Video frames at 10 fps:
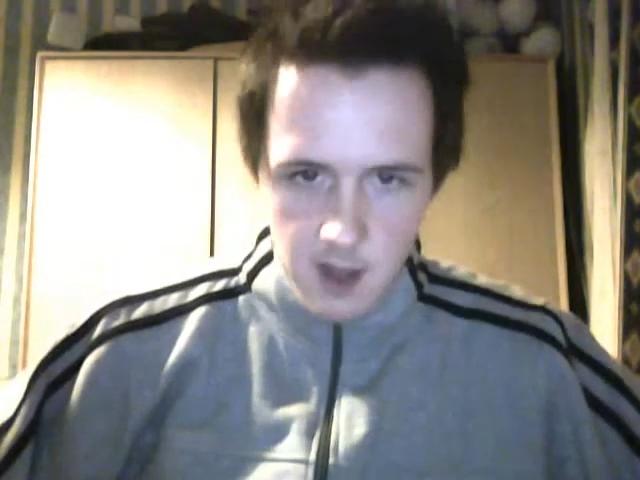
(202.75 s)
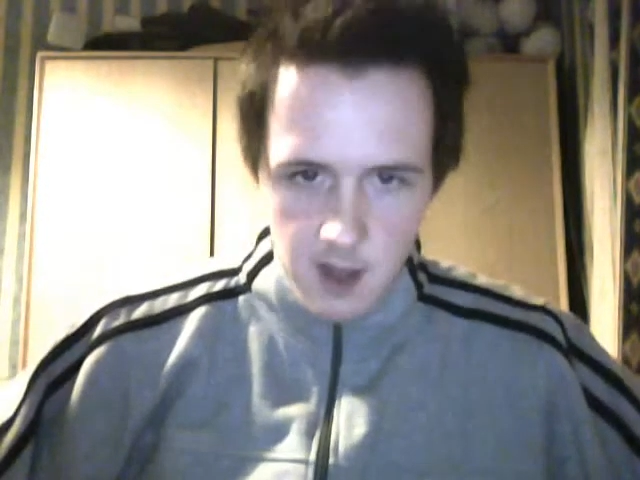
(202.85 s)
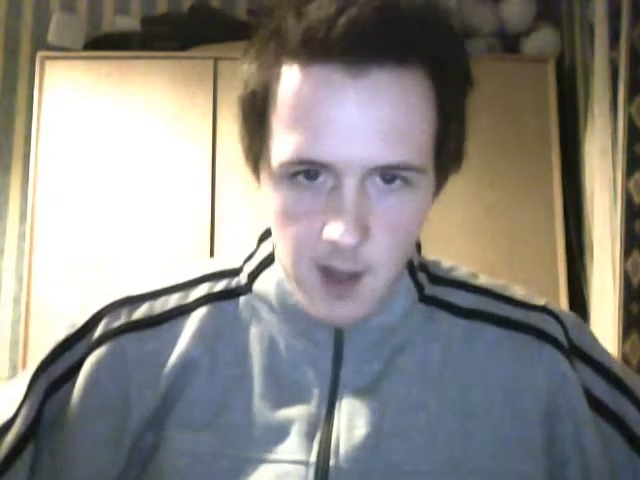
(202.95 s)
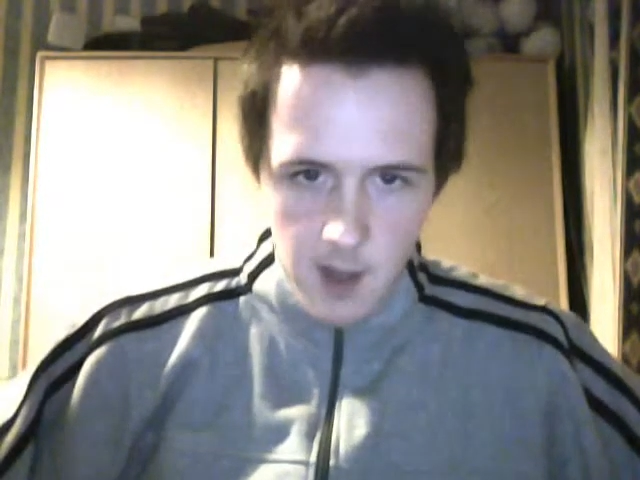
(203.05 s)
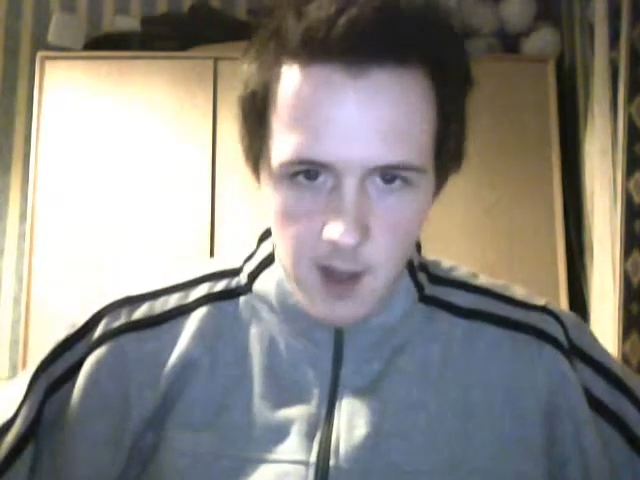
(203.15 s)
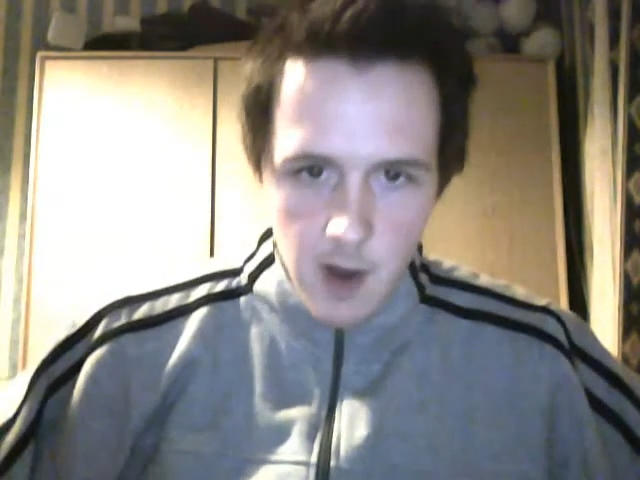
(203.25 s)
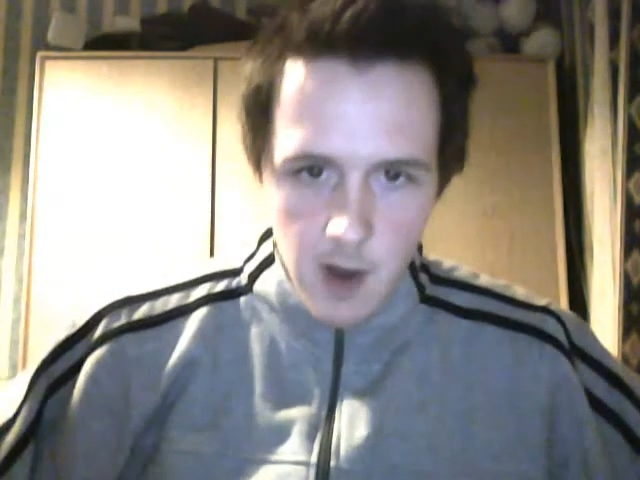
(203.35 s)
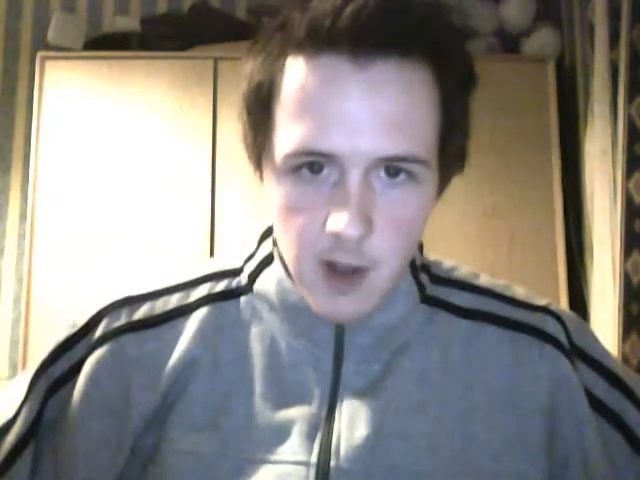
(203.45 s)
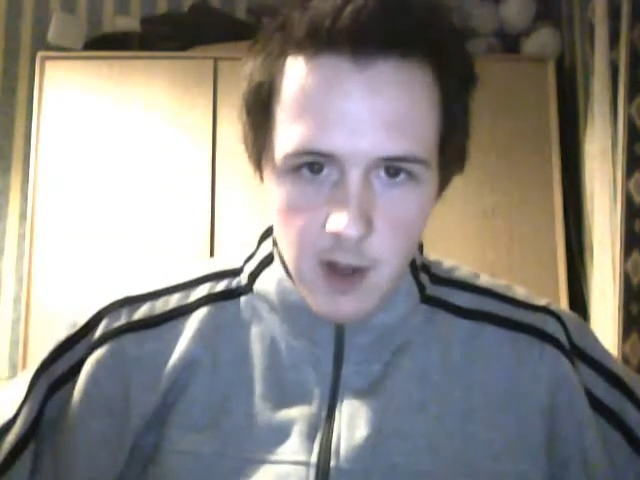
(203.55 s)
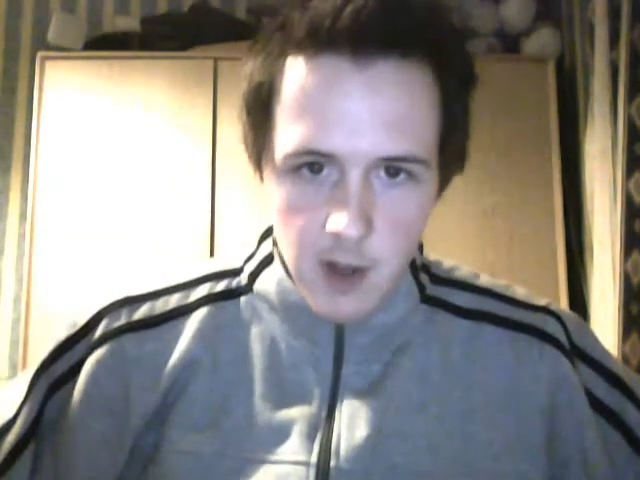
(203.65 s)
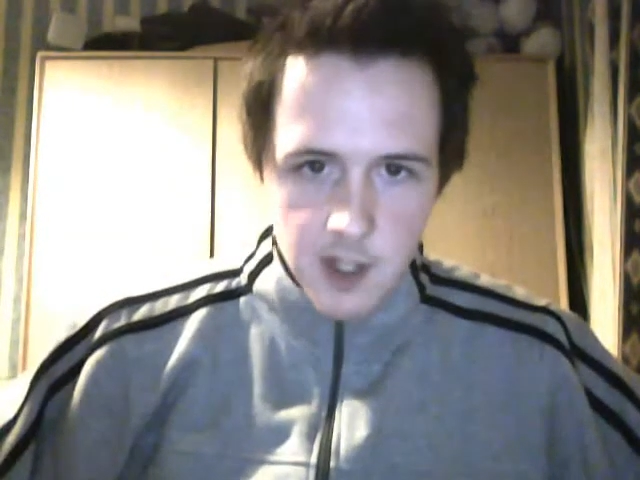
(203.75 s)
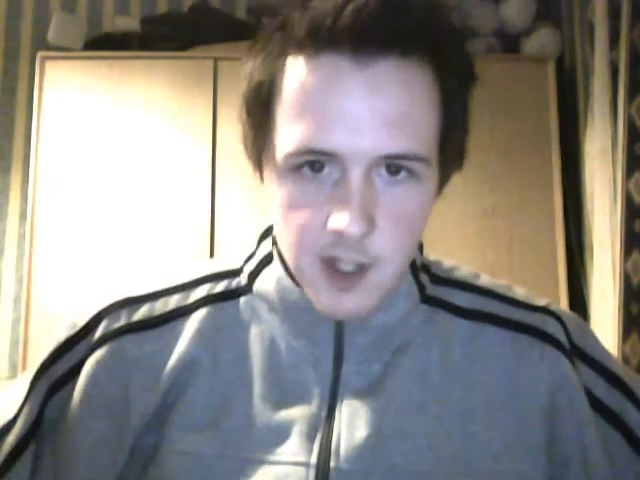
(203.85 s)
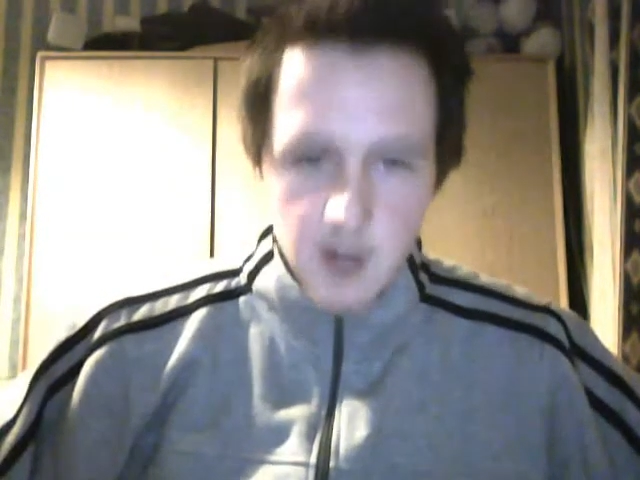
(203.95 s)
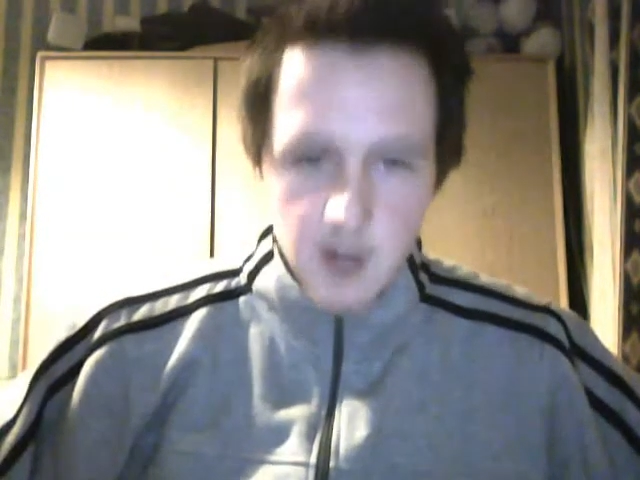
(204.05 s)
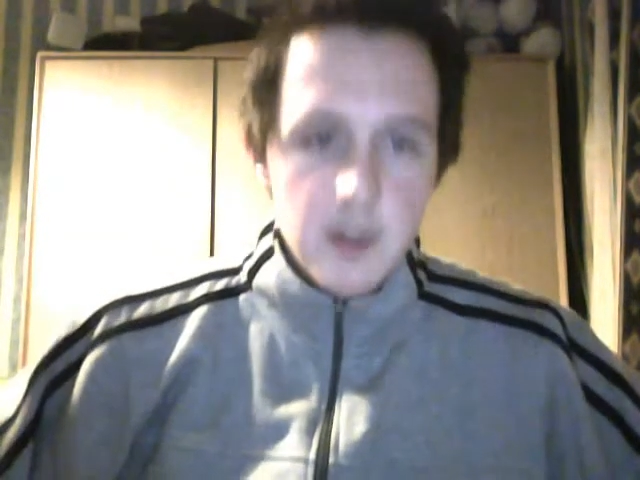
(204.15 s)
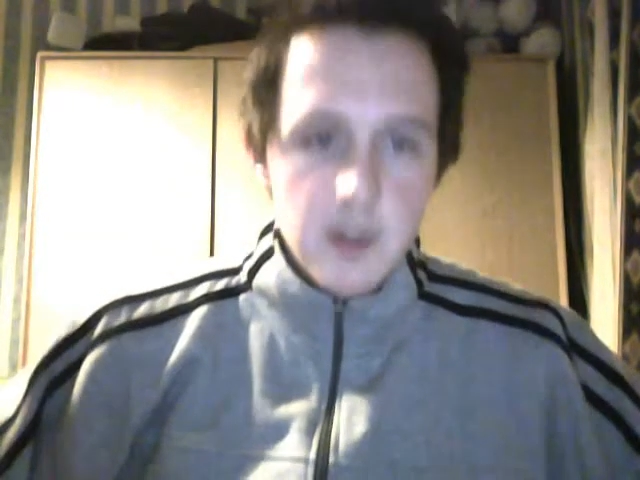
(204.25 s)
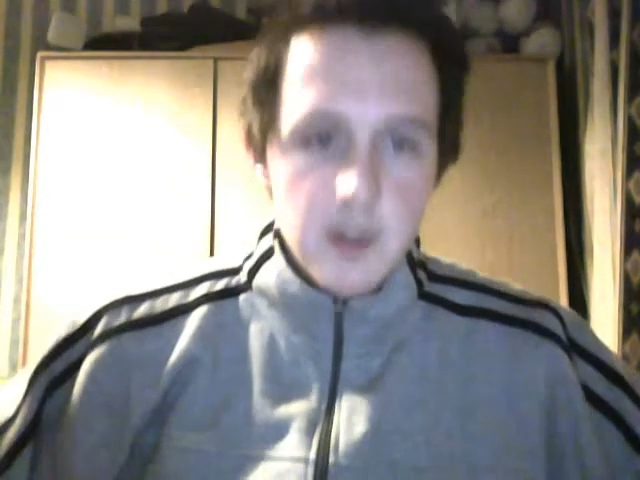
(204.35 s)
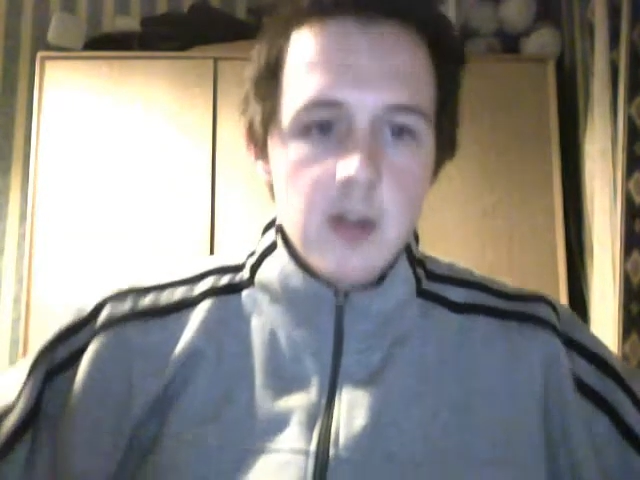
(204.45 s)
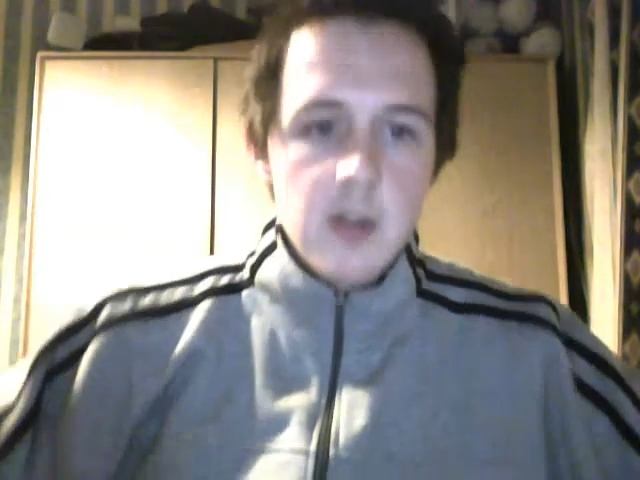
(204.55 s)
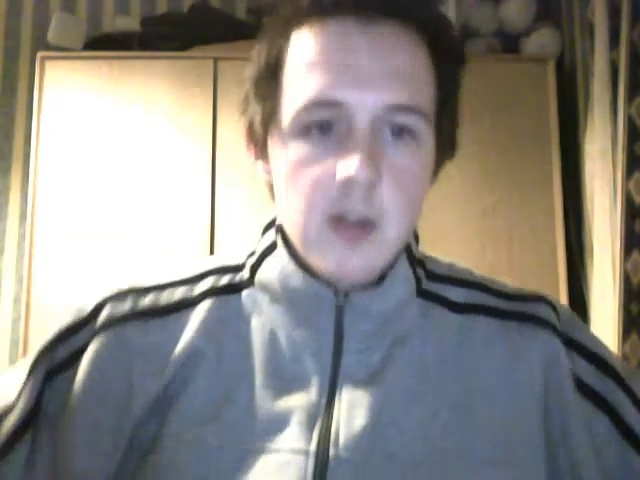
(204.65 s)
about our biology, a complete
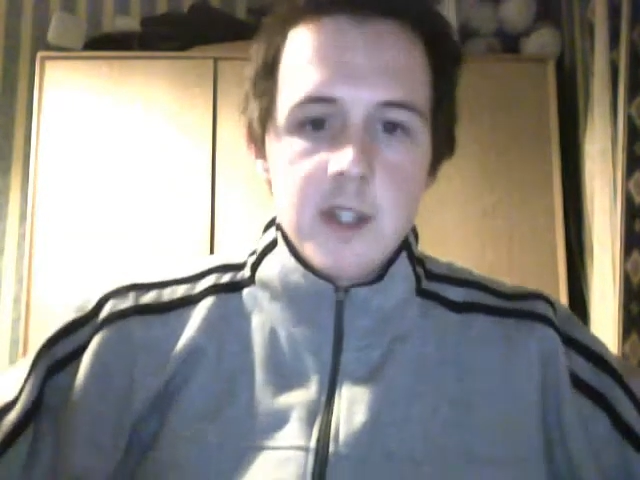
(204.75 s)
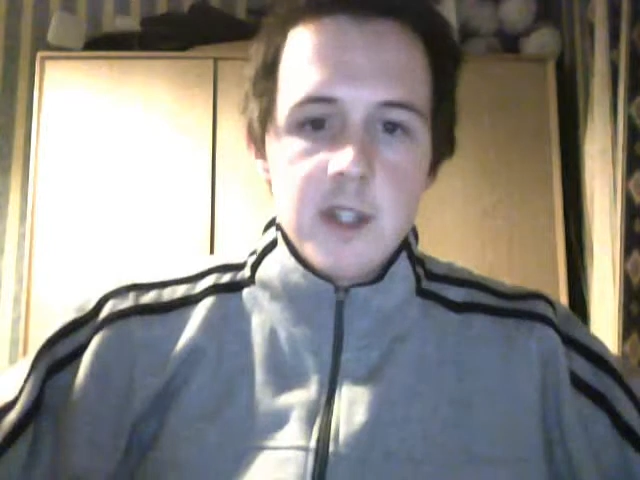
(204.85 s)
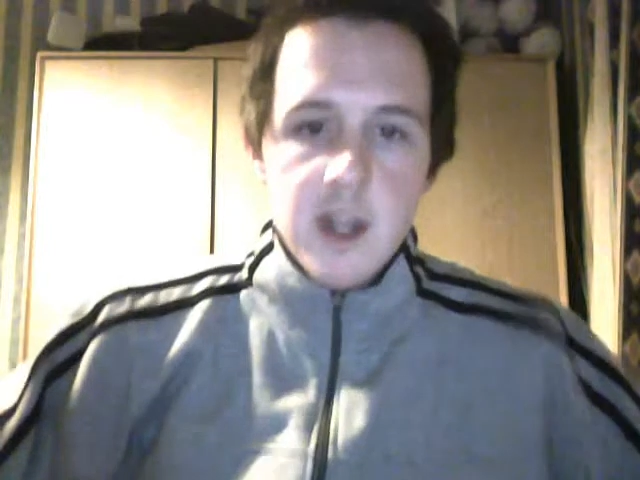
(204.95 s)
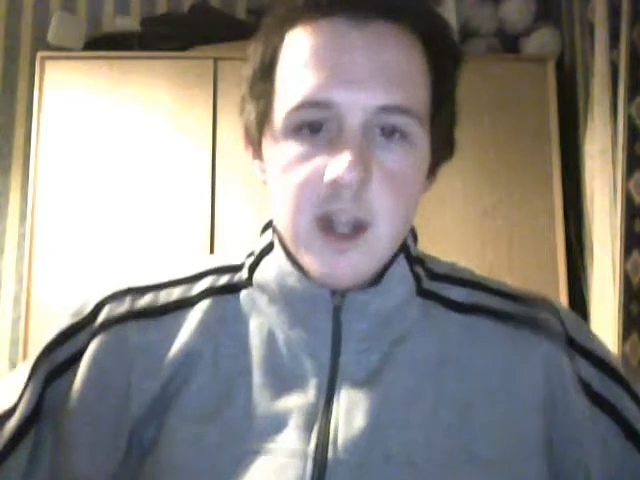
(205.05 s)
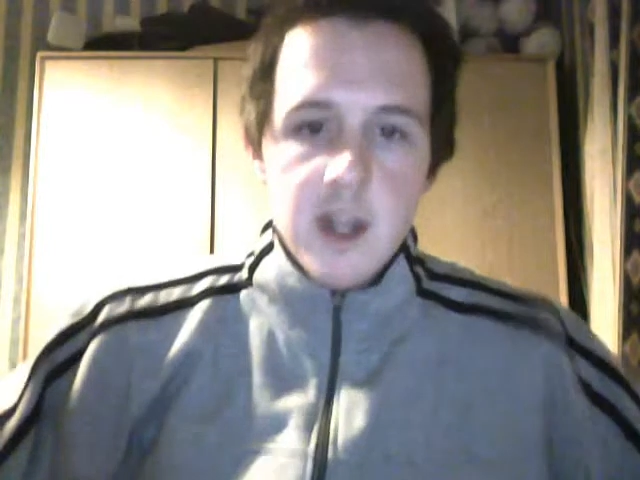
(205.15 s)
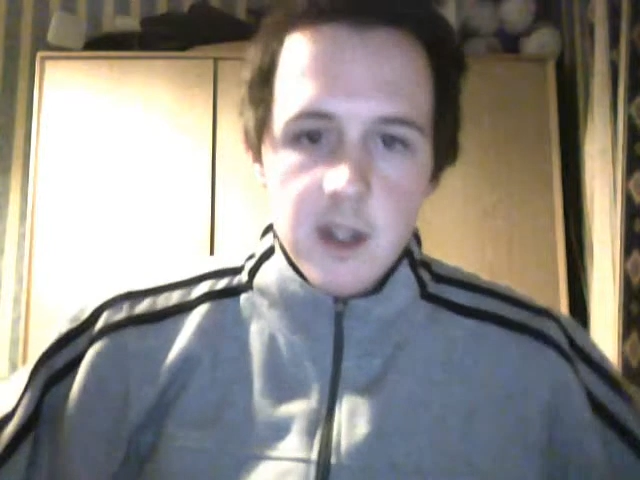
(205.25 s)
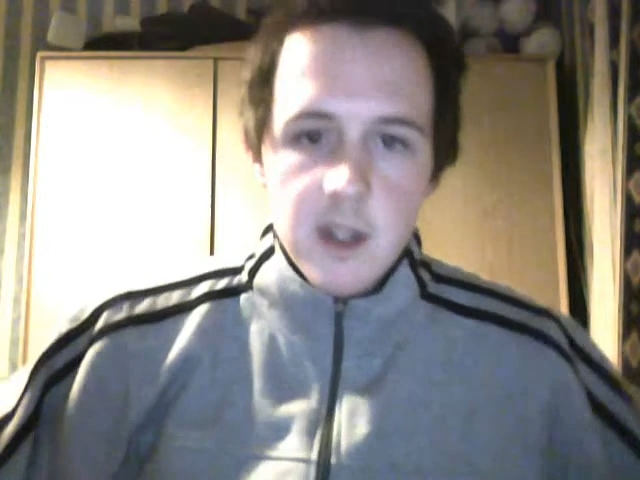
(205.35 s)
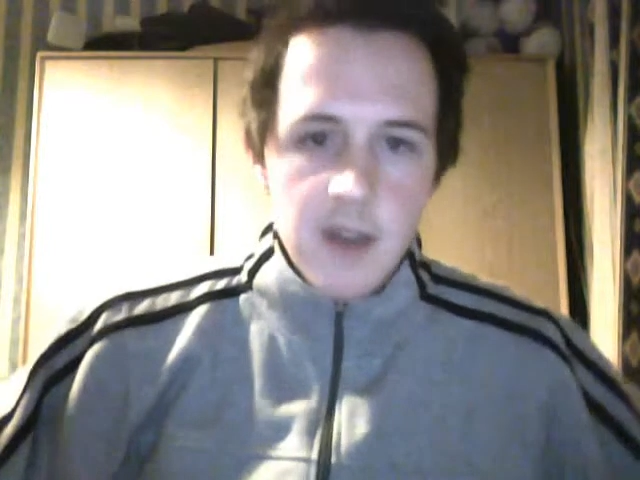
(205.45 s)
understanding of